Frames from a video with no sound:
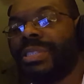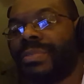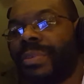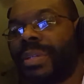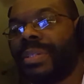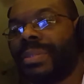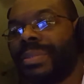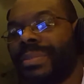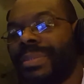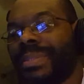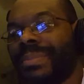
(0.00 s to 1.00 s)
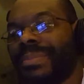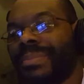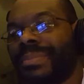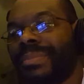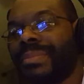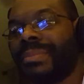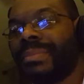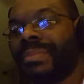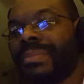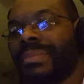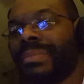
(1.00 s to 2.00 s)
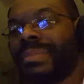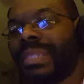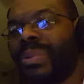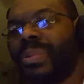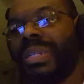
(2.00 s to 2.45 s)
crux of the story. Caesar has known Will